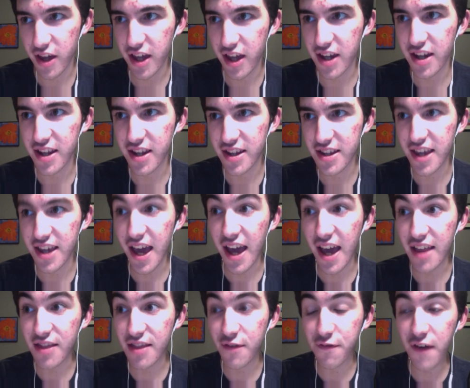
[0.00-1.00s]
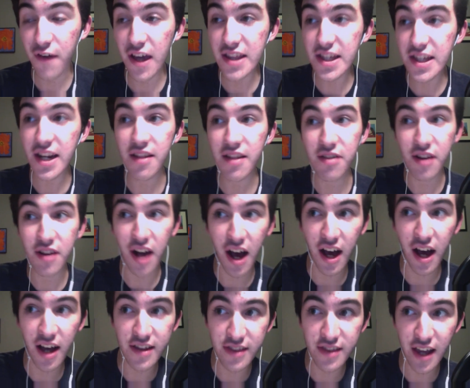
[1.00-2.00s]
And yeah, the fact that it's an
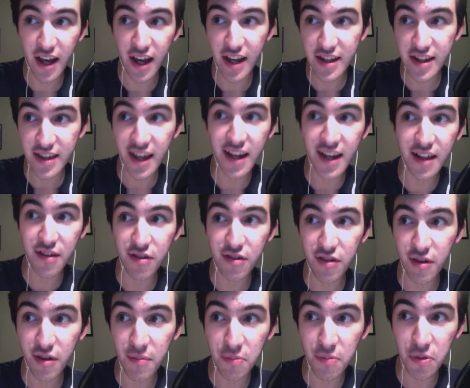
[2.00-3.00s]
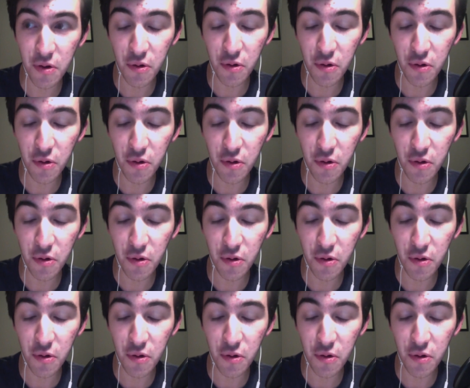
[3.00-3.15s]
online dating sim